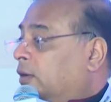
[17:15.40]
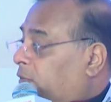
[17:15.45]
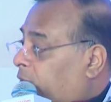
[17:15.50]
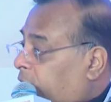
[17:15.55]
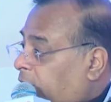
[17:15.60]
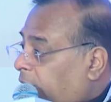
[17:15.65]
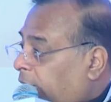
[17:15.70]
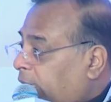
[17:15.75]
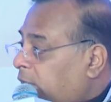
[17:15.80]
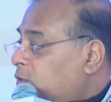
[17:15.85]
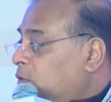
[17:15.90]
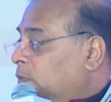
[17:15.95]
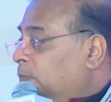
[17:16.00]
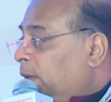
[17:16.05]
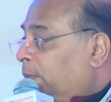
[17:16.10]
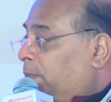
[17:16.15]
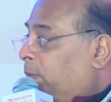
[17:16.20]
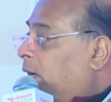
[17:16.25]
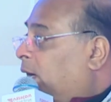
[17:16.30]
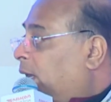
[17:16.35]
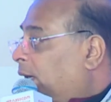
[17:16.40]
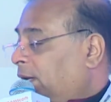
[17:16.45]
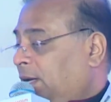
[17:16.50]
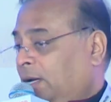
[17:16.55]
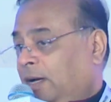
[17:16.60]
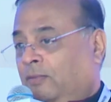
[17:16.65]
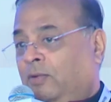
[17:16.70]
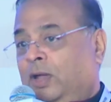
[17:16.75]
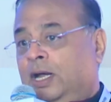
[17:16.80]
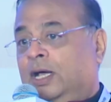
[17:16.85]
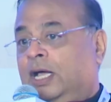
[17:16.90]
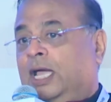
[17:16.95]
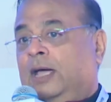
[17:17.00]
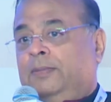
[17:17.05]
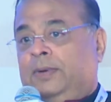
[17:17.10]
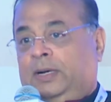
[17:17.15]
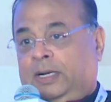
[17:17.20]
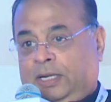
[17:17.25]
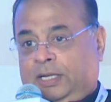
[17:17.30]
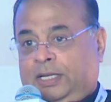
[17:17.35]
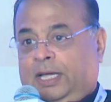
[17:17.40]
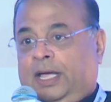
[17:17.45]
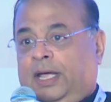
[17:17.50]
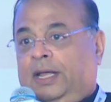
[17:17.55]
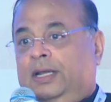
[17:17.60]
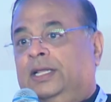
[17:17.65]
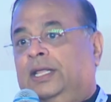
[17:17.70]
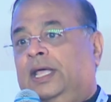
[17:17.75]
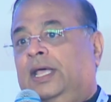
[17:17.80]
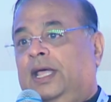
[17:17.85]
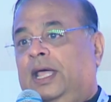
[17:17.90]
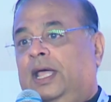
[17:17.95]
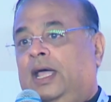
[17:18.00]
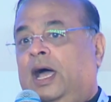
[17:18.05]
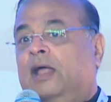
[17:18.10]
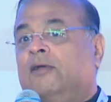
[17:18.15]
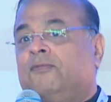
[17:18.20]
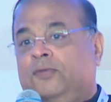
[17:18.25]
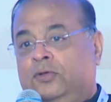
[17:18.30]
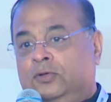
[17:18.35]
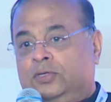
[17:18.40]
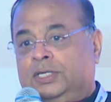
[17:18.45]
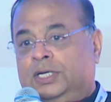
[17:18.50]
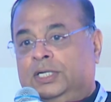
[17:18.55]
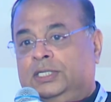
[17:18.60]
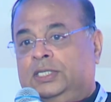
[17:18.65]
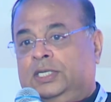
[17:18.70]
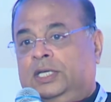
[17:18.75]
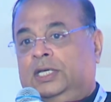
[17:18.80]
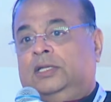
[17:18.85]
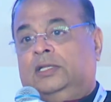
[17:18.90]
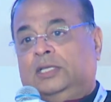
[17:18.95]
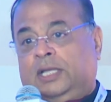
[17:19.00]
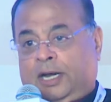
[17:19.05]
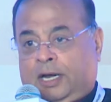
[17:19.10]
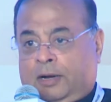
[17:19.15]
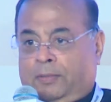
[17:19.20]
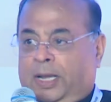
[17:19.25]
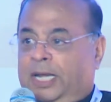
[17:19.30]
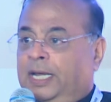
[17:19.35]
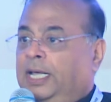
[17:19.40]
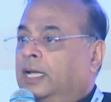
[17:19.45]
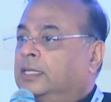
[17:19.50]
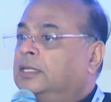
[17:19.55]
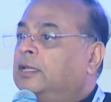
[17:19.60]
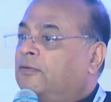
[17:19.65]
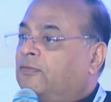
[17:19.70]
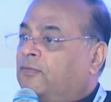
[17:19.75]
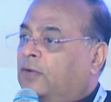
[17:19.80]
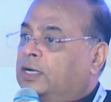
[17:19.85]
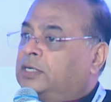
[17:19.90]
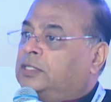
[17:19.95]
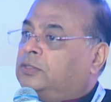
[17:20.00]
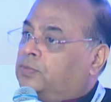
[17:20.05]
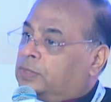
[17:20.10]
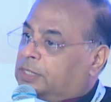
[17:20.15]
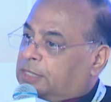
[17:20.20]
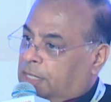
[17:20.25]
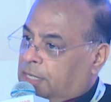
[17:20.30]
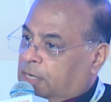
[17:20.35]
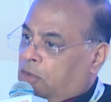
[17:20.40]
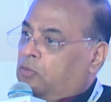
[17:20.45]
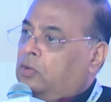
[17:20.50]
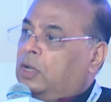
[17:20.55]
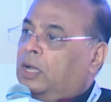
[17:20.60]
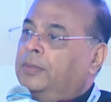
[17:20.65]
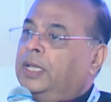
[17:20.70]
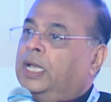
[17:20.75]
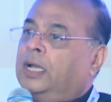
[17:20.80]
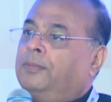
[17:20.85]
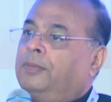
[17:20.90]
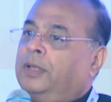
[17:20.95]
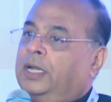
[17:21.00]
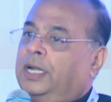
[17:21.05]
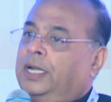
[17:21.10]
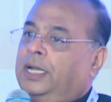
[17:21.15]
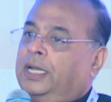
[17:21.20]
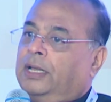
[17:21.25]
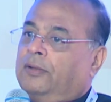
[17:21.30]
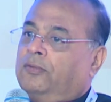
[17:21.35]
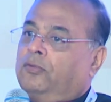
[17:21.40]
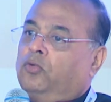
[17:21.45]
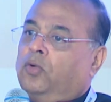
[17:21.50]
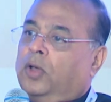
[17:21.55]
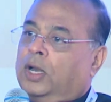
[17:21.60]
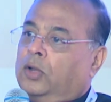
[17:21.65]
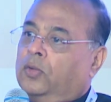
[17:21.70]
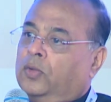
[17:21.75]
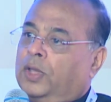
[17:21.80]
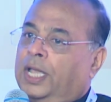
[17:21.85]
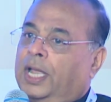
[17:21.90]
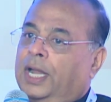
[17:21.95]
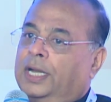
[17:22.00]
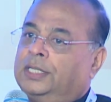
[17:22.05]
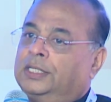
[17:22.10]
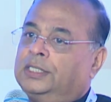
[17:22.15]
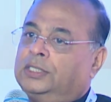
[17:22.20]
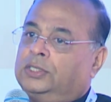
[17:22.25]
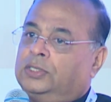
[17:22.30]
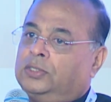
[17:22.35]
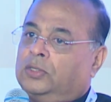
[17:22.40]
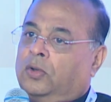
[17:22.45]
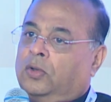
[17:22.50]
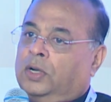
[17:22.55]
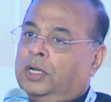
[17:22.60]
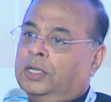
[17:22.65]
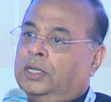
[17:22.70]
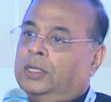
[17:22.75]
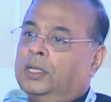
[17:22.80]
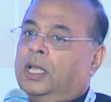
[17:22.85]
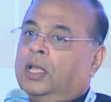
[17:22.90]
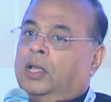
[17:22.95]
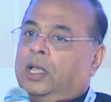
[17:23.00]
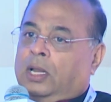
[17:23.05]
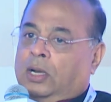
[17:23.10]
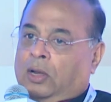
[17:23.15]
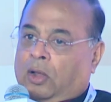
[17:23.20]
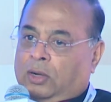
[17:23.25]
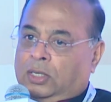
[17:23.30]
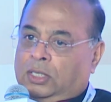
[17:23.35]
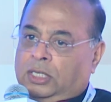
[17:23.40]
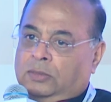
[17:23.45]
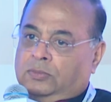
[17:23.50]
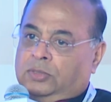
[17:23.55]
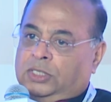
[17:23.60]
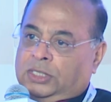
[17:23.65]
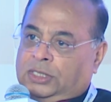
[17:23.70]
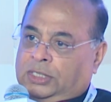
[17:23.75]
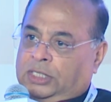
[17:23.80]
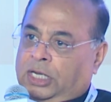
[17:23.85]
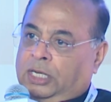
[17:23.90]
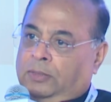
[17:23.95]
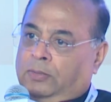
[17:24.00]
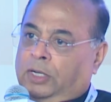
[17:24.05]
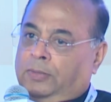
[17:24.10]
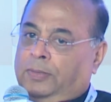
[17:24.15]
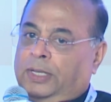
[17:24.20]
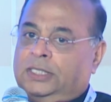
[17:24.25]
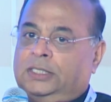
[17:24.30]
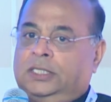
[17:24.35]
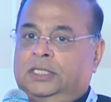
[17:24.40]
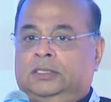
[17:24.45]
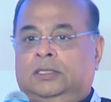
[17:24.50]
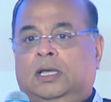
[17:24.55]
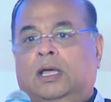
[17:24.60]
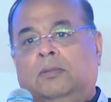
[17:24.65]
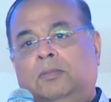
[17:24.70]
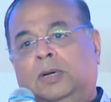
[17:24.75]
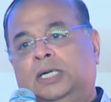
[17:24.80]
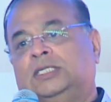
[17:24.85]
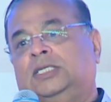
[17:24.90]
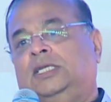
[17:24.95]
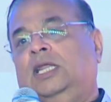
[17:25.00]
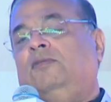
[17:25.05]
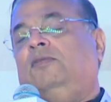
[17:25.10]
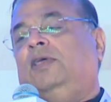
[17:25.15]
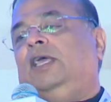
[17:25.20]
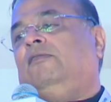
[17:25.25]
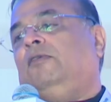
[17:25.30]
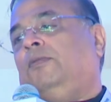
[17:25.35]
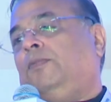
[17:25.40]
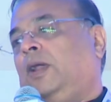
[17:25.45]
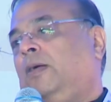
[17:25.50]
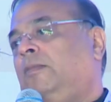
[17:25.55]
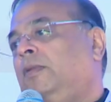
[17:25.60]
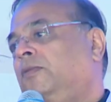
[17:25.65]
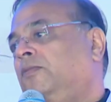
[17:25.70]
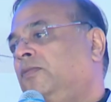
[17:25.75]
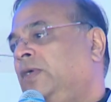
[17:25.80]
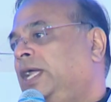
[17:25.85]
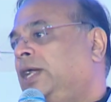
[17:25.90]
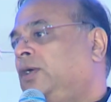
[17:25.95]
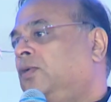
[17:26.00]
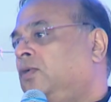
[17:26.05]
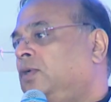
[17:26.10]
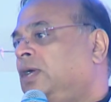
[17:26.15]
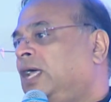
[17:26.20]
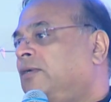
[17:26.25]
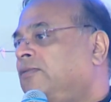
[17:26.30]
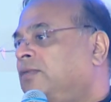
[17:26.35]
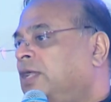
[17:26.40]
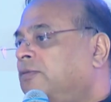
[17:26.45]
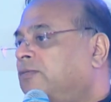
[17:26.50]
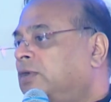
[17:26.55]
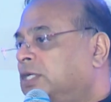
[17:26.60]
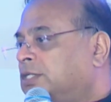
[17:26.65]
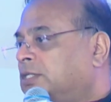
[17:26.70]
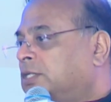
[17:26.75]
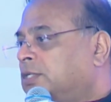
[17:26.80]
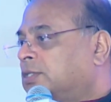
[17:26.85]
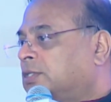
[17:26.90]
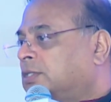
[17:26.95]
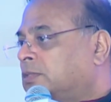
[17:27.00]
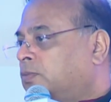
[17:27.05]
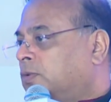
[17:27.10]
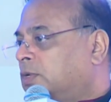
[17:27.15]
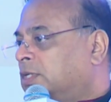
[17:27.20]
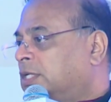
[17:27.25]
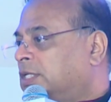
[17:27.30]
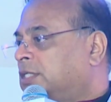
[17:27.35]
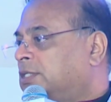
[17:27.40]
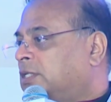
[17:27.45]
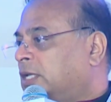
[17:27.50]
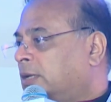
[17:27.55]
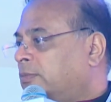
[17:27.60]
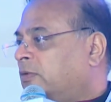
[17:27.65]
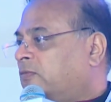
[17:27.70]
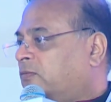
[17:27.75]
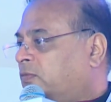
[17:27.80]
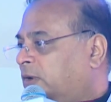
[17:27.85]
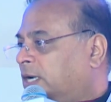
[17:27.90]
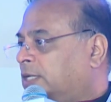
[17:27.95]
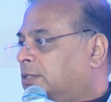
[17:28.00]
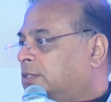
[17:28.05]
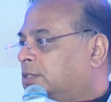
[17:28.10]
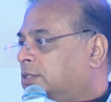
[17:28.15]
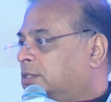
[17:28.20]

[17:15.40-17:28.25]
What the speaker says: Thanks to people like Avana Capital, they are futuristic. There are many other funds which are now coming up in India who are looking at this on a long-term sustainable basis, but still we have a problem. We don't have investors for these type of funds.